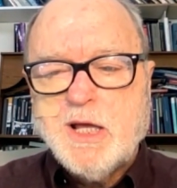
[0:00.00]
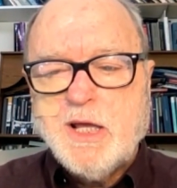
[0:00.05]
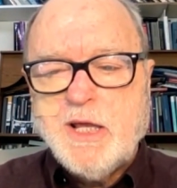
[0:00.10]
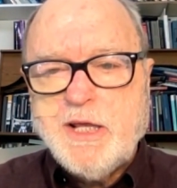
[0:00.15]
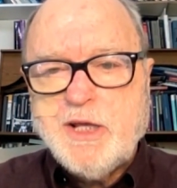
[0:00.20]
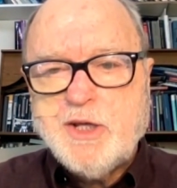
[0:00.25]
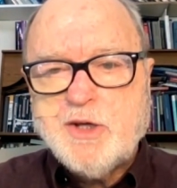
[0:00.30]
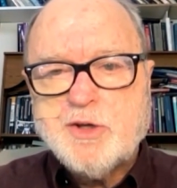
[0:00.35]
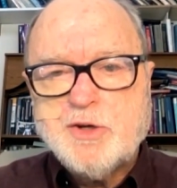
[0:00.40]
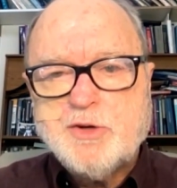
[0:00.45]

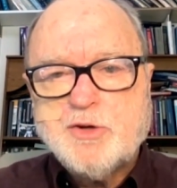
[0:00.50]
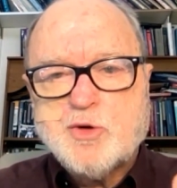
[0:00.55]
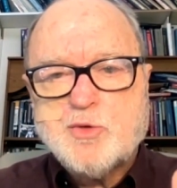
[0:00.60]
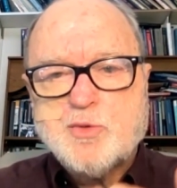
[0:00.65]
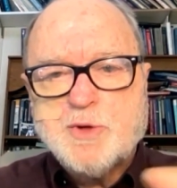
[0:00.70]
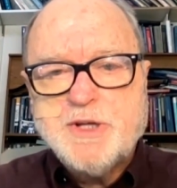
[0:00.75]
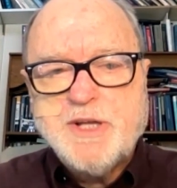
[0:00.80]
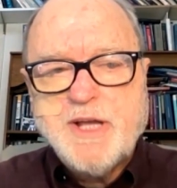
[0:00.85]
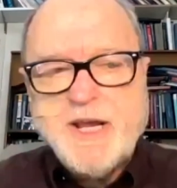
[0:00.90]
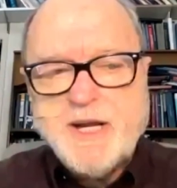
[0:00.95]
he could
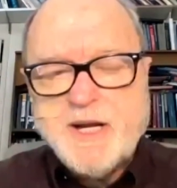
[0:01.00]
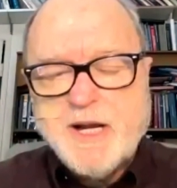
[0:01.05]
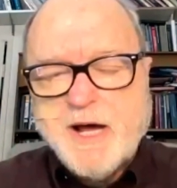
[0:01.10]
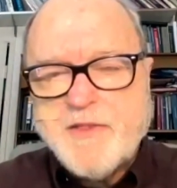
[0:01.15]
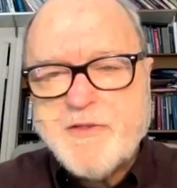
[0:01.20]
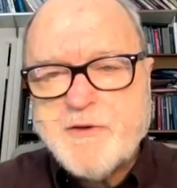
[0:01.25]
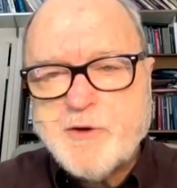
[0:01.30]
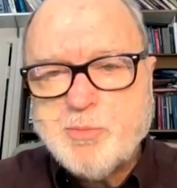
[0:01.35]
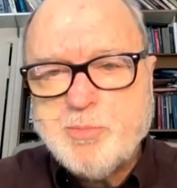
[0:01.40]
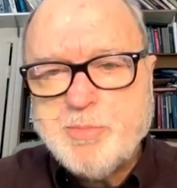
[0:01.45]
create
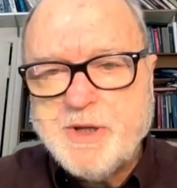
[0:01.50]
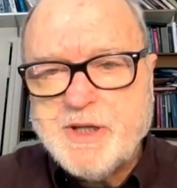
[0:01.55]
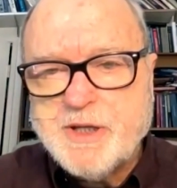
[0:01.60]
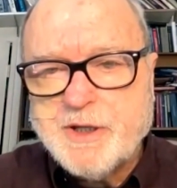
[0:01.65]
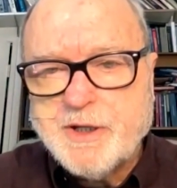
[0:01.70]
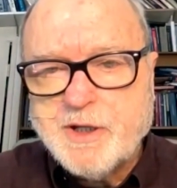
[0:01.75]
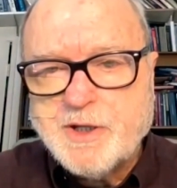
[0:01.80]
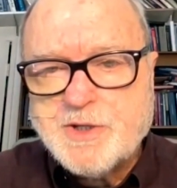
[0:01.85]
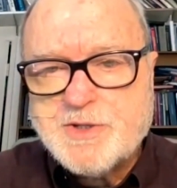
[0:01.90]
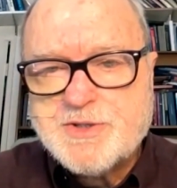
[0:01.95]
other
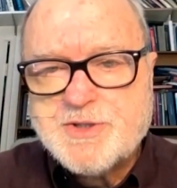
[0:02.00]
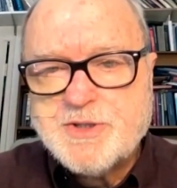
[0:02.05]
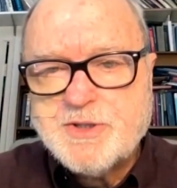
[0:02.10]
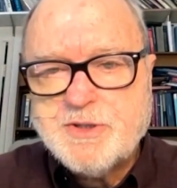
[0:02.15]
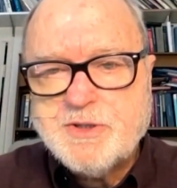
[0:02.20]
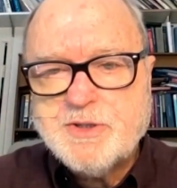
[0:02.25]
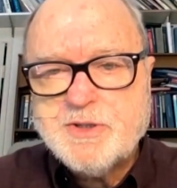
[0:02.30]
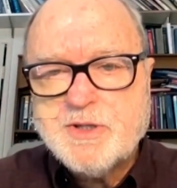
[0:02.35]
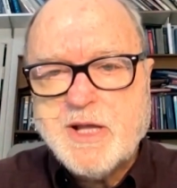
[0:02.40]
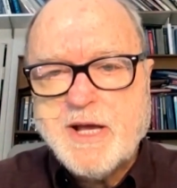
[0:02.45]
beings
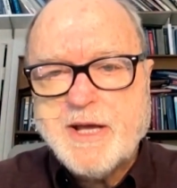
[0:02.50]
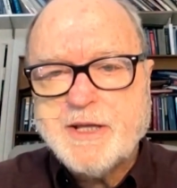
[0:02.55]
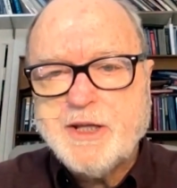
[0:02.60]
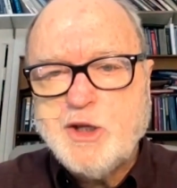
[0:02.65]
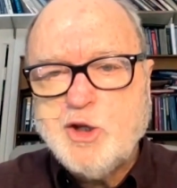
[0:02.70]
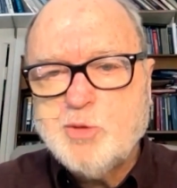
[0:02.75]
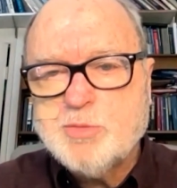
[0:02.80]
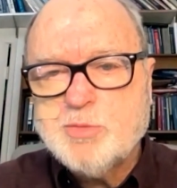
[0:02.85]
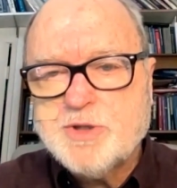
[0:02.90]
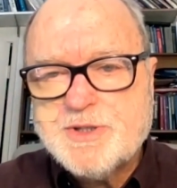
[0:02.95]
like
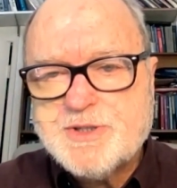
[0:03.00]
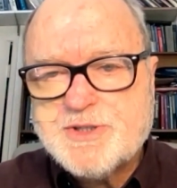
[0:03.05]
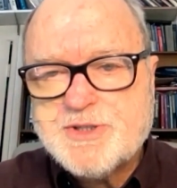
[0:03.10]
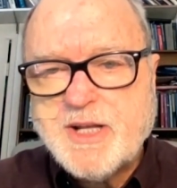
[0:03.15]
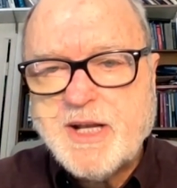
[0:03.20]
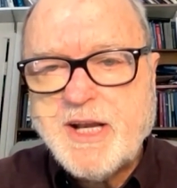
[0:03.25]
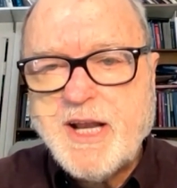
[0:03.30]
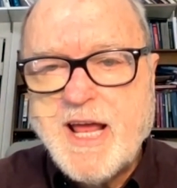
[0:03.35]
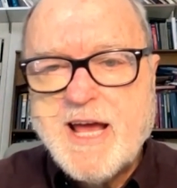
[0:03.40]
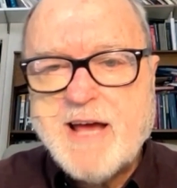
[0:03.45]

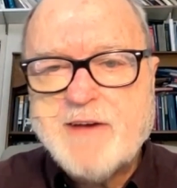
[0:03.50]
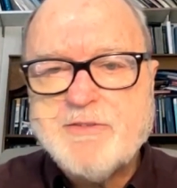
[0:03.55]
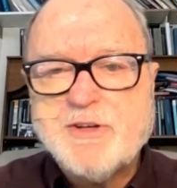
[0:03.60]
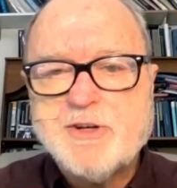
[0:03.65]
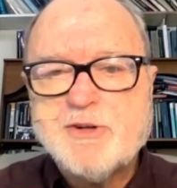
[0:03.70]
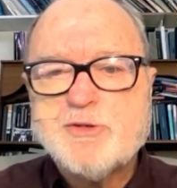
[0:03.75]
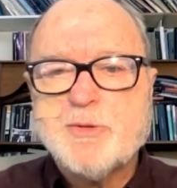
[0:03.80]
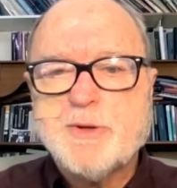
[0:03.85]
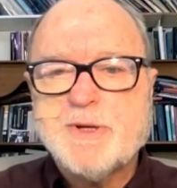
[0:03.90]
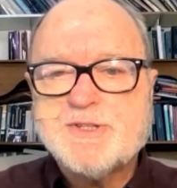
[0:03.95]
humans that have
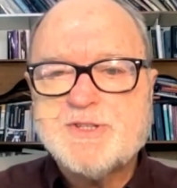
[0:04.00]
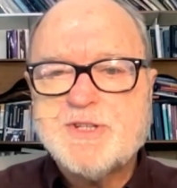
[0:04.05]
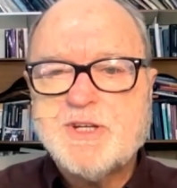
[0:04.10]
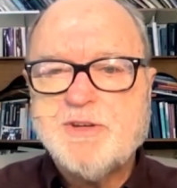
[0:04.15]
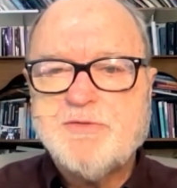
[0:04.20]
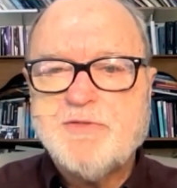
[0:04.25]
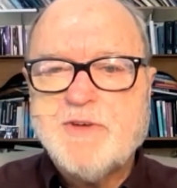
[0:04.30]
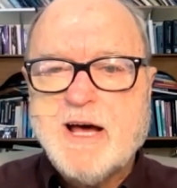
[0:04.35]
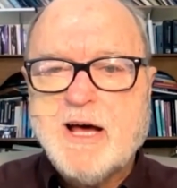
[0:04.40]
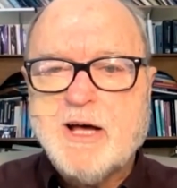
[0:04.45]

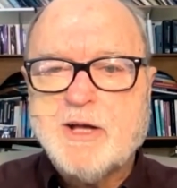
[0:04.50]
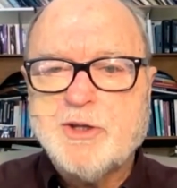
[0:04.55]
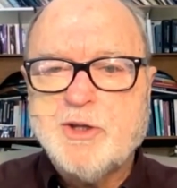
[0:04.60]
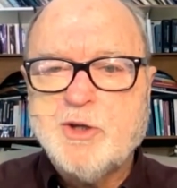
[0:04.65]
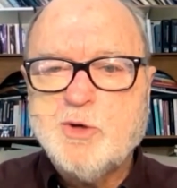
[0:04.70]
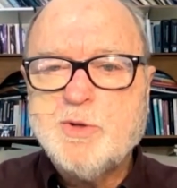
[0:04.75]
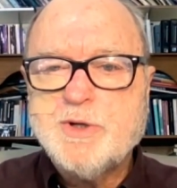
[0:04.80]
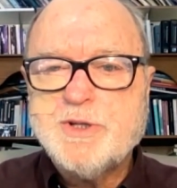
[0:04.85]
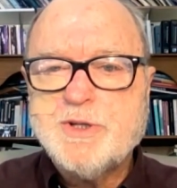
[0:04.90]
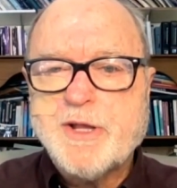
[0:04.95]
intrinsic
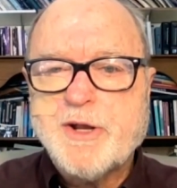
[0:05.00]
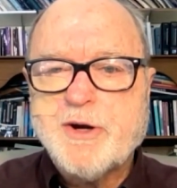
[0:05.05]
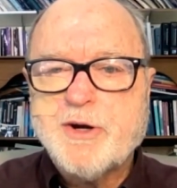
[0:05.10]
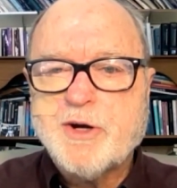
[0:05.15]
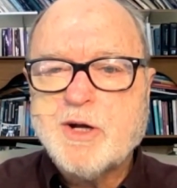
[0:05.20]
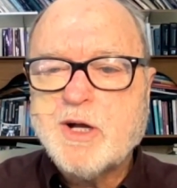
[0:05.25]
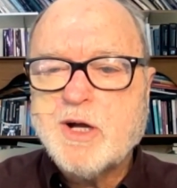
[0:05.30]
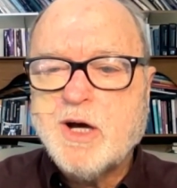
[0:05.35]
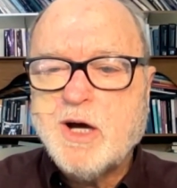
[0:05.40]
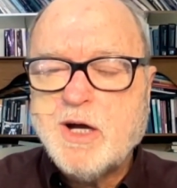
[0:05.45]
value and that
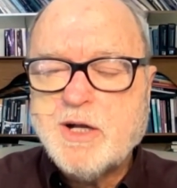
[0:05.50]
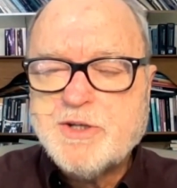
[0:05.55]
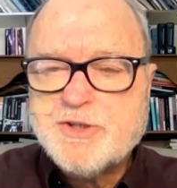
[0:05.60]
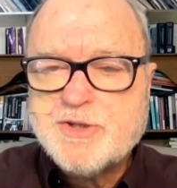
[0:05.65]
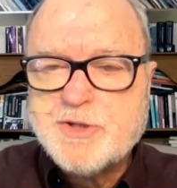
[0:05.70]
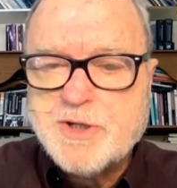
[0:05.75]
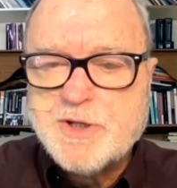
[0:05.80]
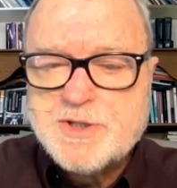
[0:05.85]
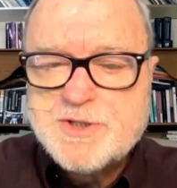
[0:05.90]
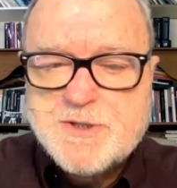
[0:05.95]
are
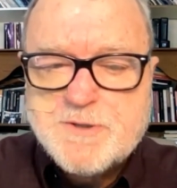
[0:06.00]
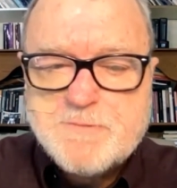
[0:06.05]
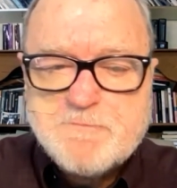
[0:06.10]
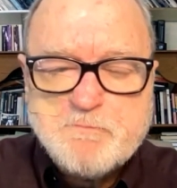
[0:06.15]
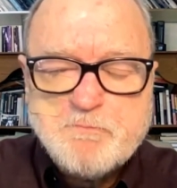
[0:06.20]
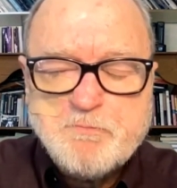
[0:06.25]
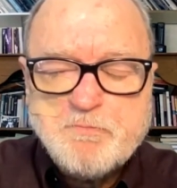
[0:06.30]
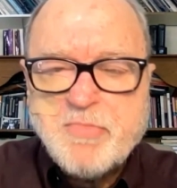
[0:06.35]
conscious.